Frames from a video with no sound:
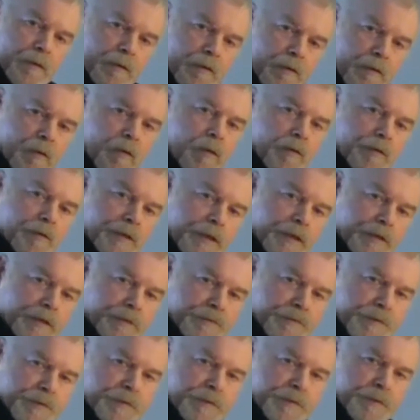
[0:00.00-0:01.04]
all
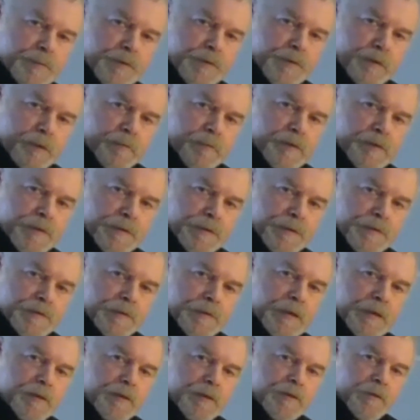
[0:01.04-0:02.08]
ecosystem
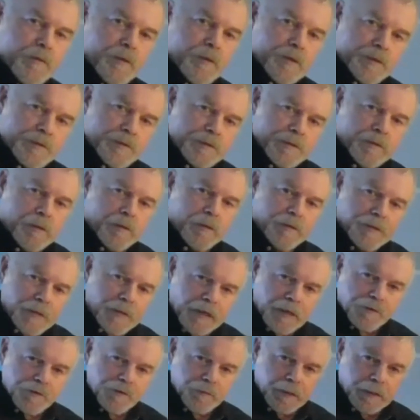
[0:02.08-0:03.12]
services into what is called
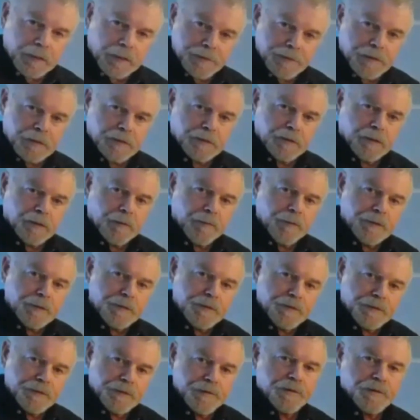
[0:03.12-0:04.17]
natural asset
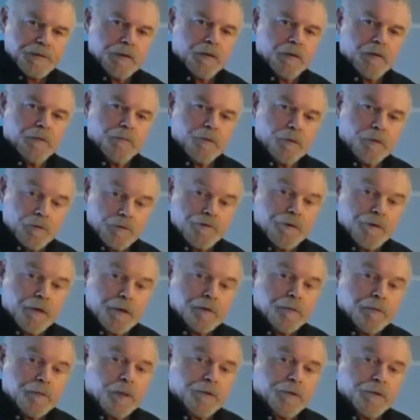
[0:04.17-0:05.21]
companies and sell them or
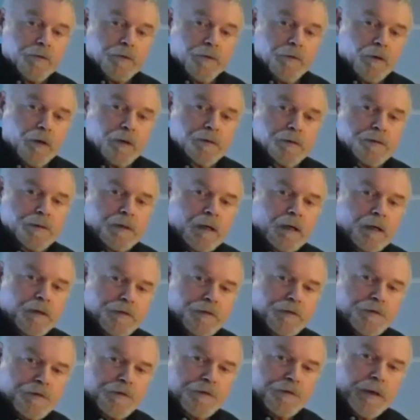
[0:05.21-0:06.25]
trade them on the New York Stock
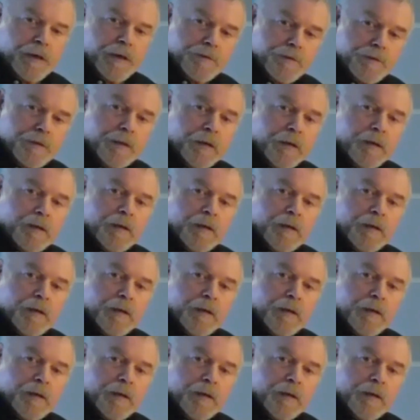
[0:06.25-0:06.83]
Exchange,